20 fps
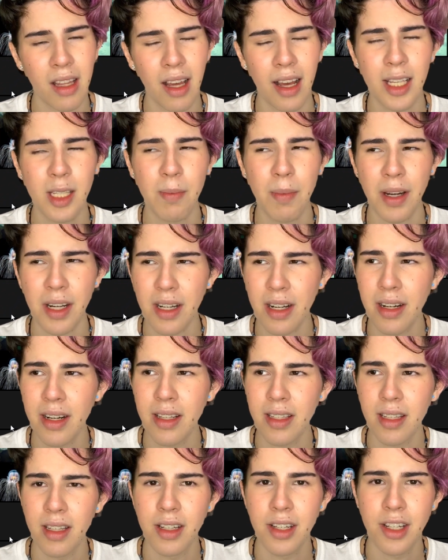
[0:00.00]
especially
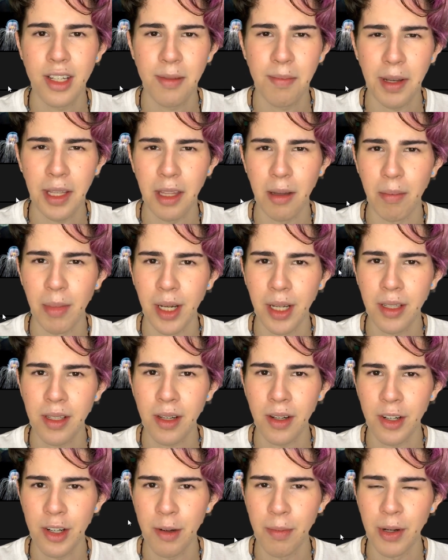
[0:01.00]
since she's made the biggest
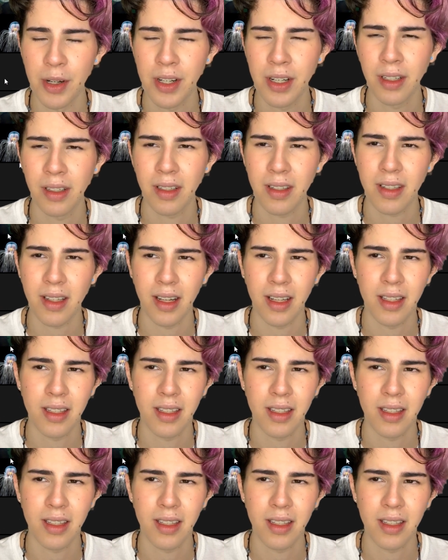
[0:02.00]
contribution to science